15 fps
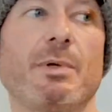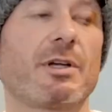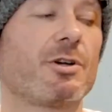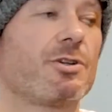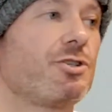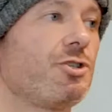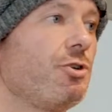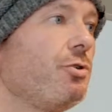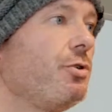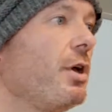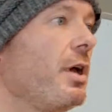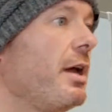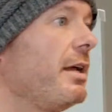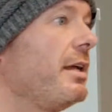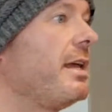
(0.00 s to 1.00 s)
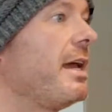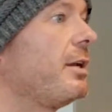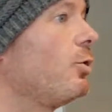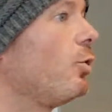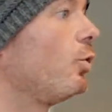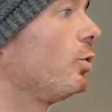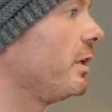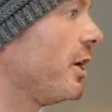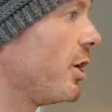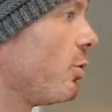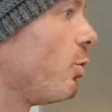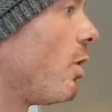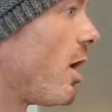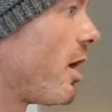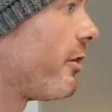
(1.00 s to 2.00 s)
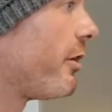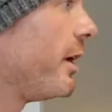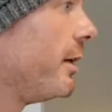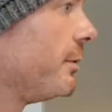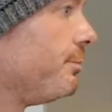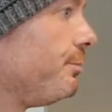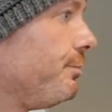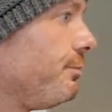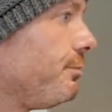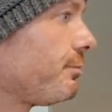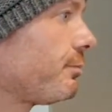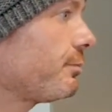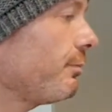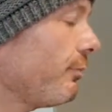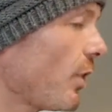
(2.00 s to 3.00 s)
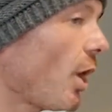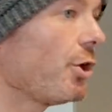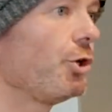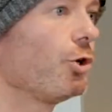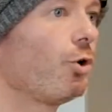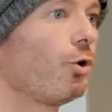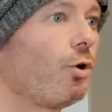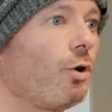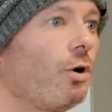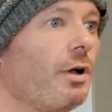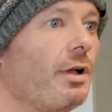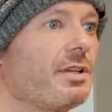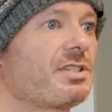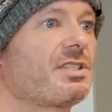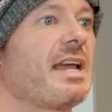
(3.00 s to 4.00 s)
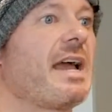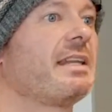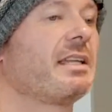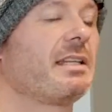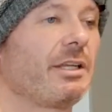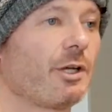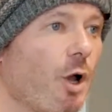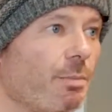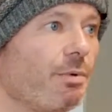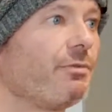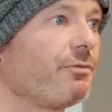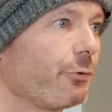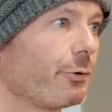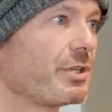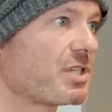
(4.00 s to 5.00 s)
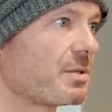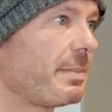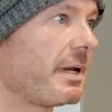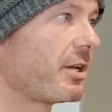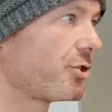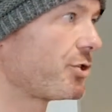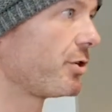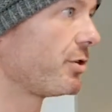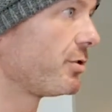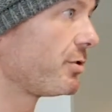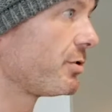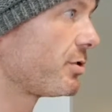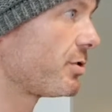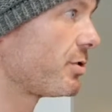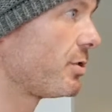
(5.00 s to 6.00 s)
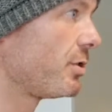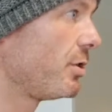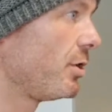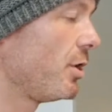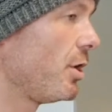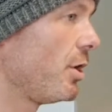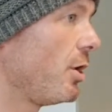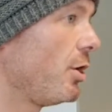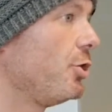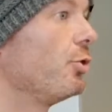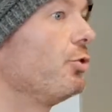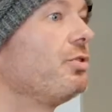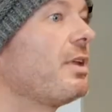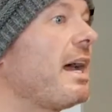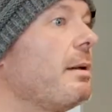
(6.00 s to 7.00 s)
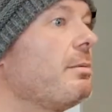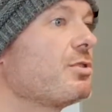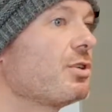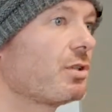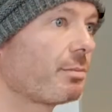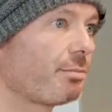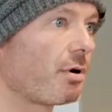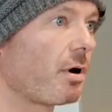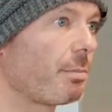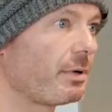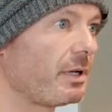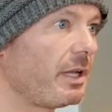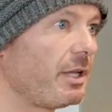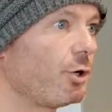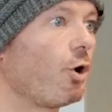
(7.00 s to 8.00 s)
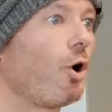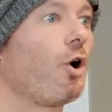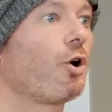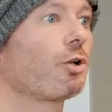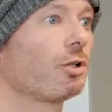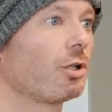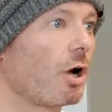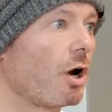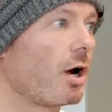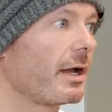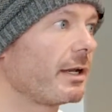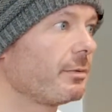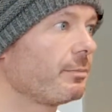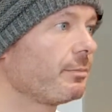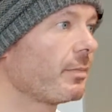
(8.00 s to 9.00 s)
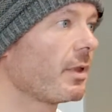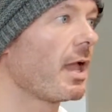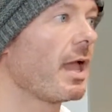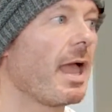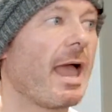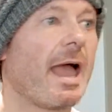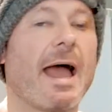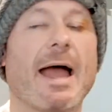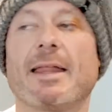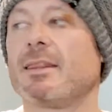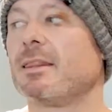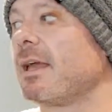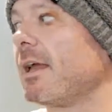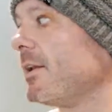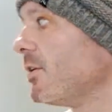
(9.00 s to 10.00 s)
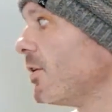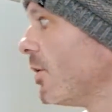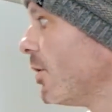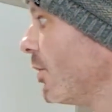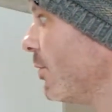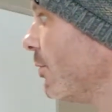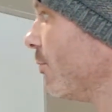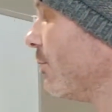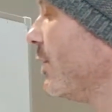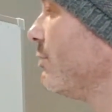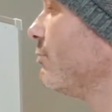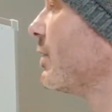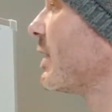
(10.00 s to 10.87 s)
because you get all the inquiry, you're standing at the open for inspections, your name's on the property, you're online. And then in